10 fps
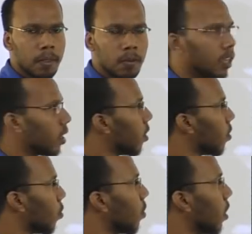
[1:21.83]
Okay,
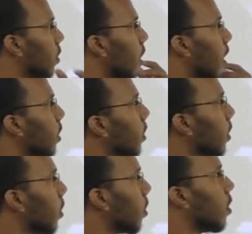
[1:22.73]
so there is a lake
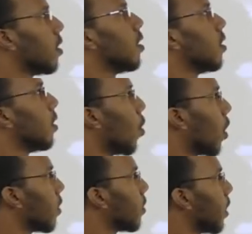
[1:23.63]

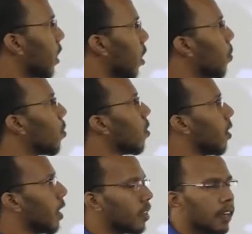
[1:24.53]
known as Neknambur
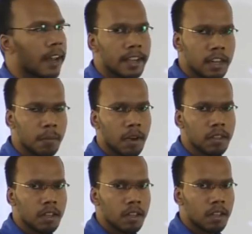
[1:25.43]
Lake in Hyderabad,
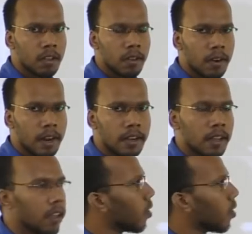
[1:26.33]
right?